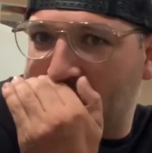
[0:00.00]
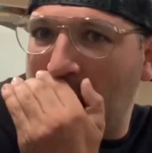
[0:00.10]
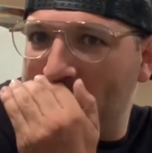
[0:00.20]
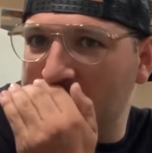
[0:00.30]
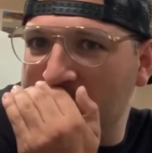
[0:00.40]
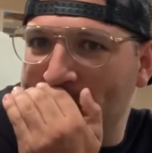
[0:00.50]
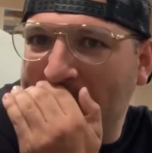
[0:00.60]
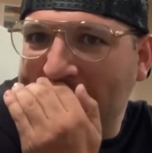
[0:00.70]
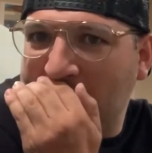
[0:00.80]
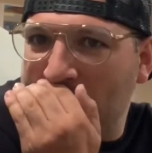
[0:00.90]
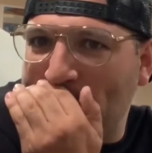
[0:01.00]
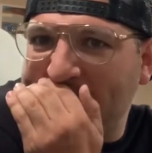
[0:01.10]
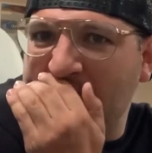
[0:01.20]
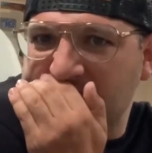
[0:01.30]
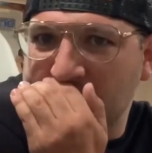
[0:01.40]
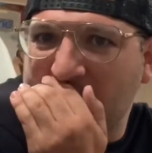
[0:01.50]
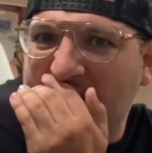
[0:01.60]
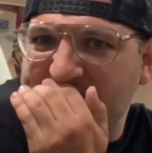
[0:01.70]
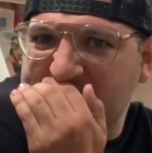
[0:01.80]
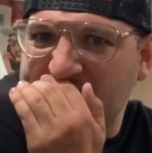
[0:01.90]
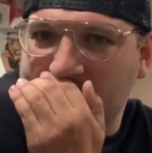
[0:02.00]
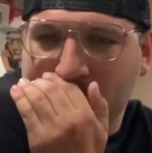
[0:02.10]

I'm gonna need backup. I got some guys here,